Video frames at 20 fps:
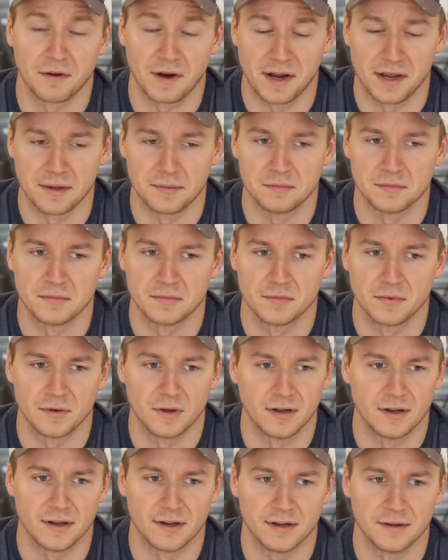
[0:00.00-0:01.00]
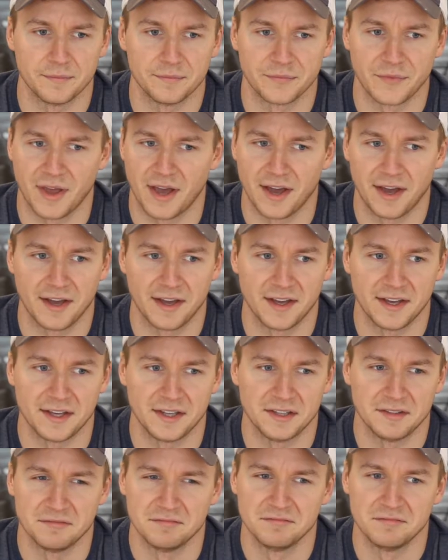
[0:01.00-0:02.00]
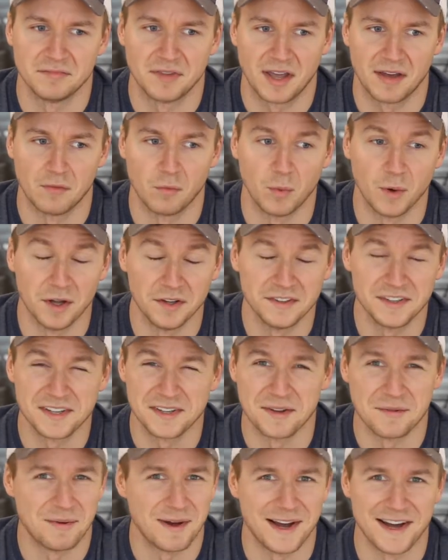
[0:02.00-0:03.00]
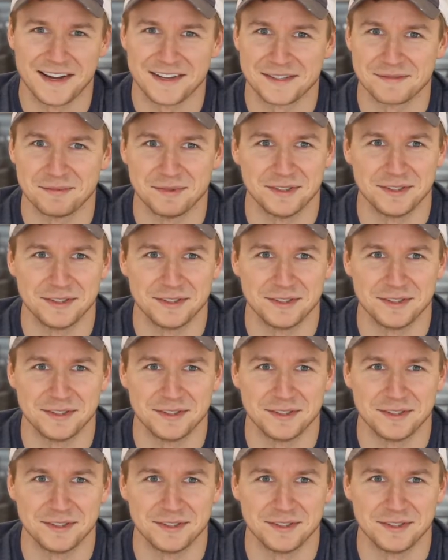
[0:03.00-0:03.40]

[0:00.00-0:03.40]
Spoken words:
frame. I have welded in the past,